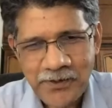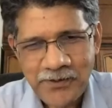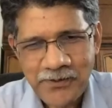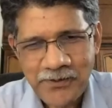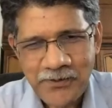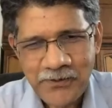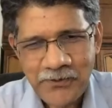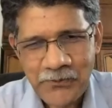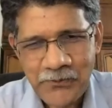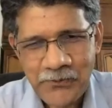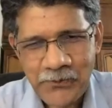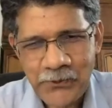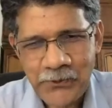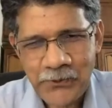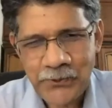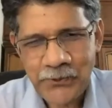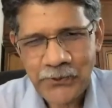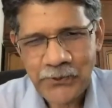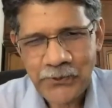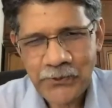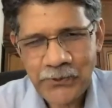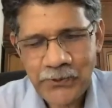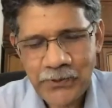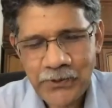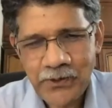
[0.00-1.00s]

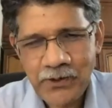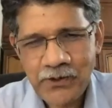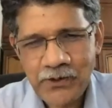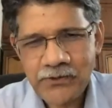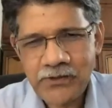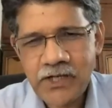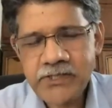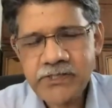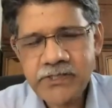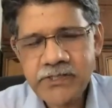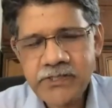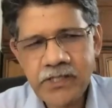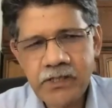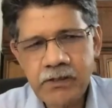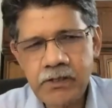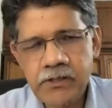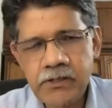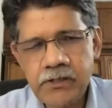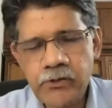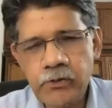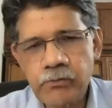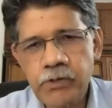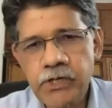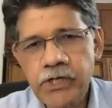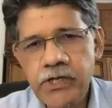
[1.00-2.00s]
So that's a
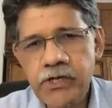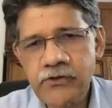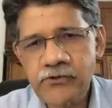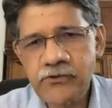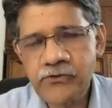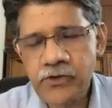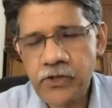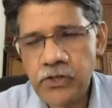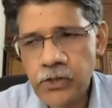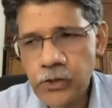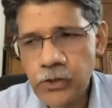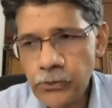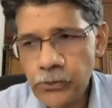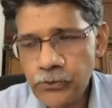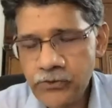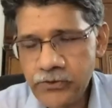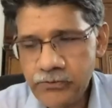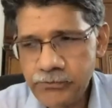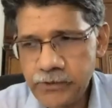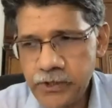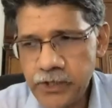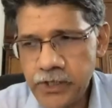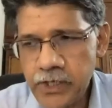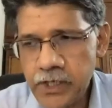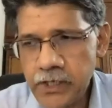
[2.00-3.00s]
tremendous use of
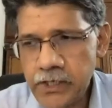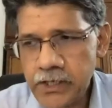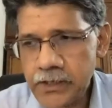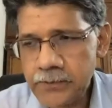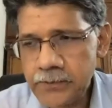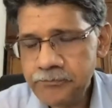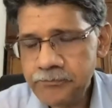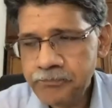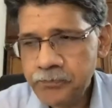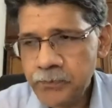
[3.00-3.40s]
the data.